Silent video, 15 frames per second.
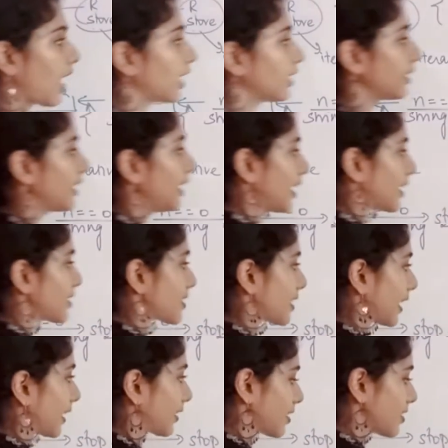Until n is
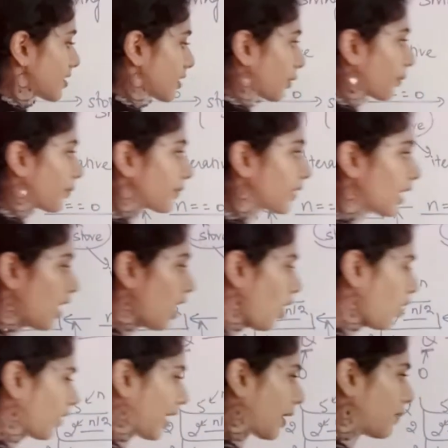greater than 0.
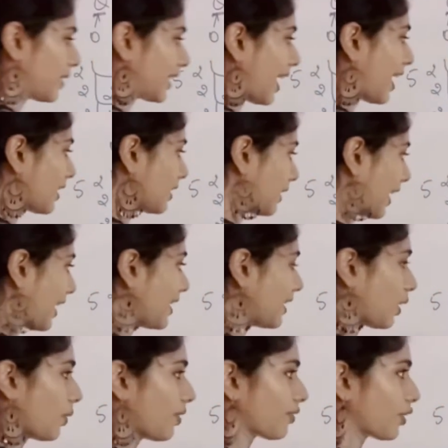Okay, but right
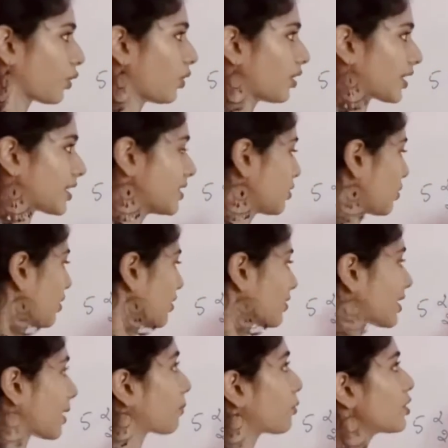now if you notice, so
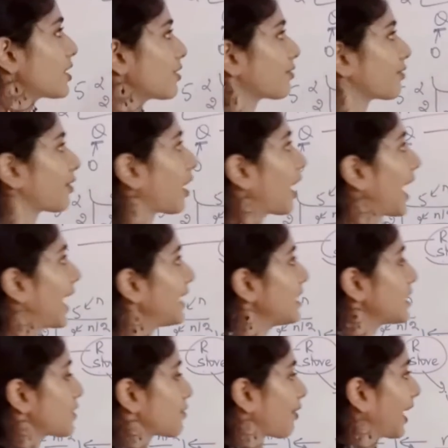suppose if n
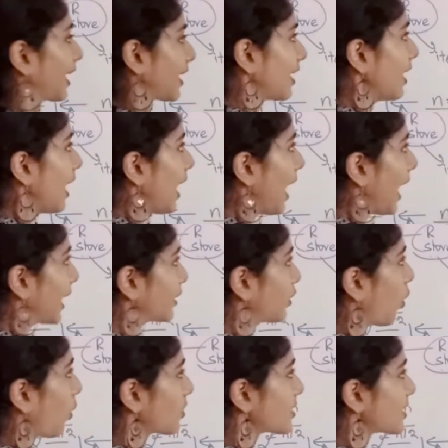is 5, it
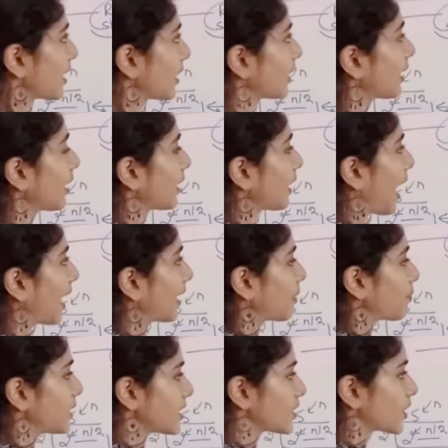goes in, an
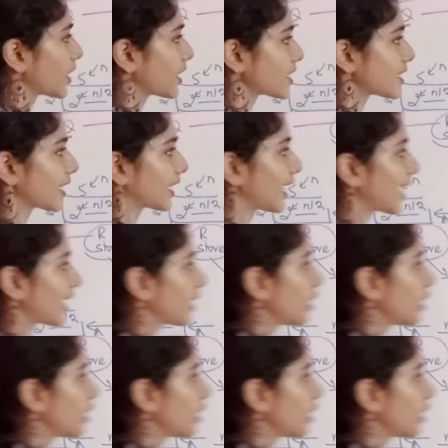empty string is declared.